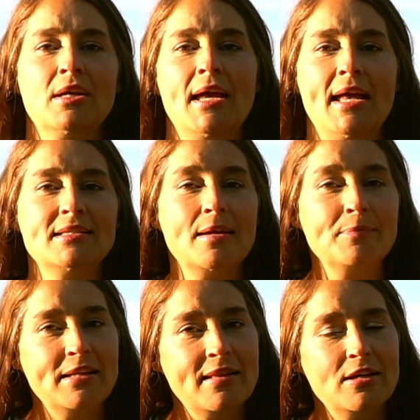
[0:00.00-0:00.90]
And
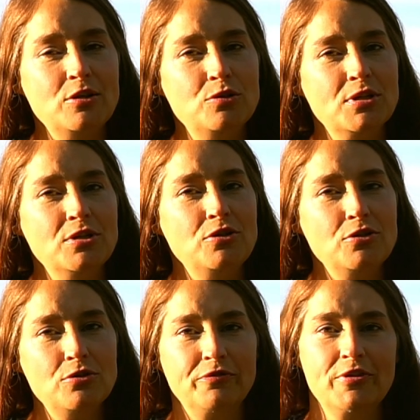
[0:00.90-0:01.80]
something that you can
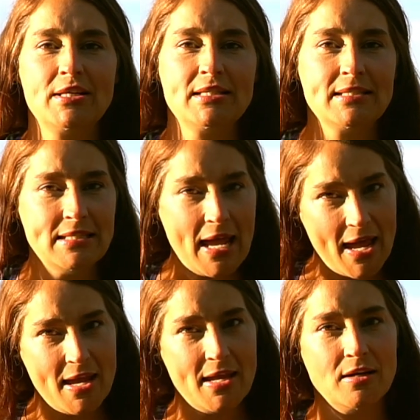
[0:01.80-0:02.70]
do for this
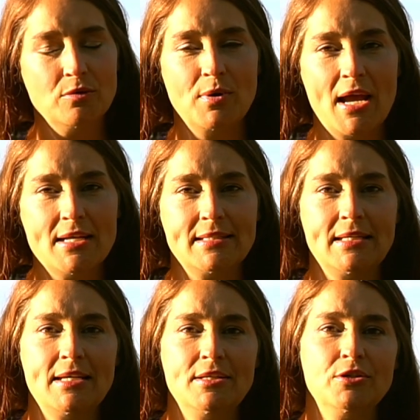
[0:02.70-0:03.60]
yang
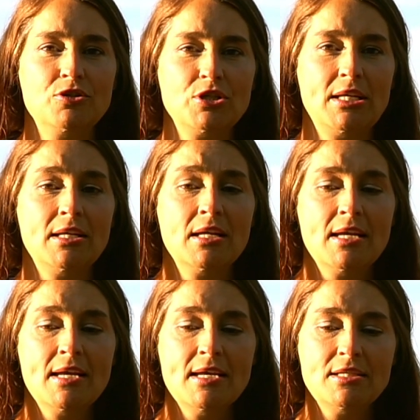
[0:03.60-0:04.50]
rising energy
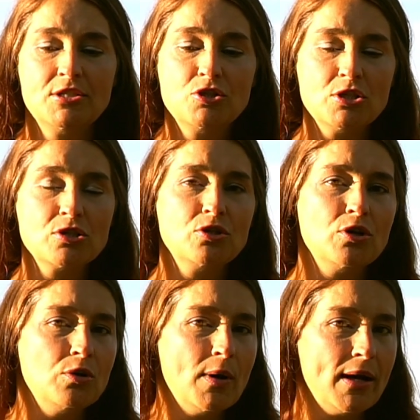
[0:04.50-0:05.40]
is to just
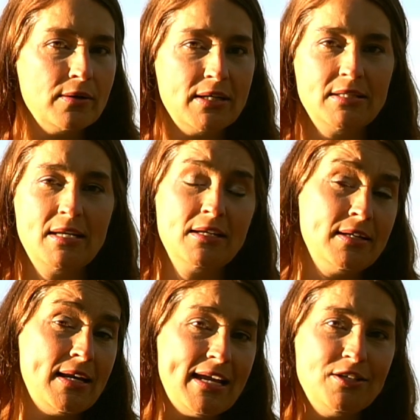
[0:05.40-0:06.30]
go out into
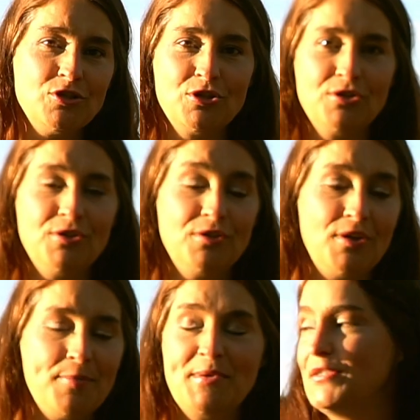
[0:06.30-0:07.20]
nature.
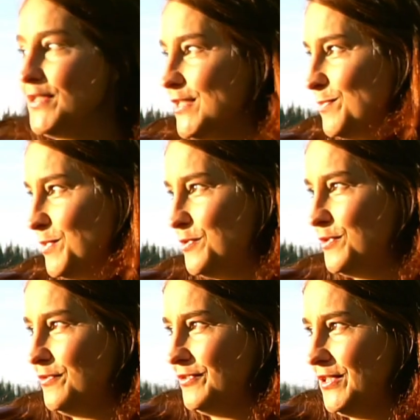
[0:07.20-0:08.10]
I'm here at this
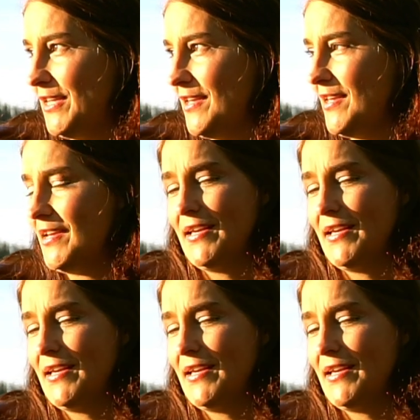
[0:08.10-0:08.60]
beautiful lake,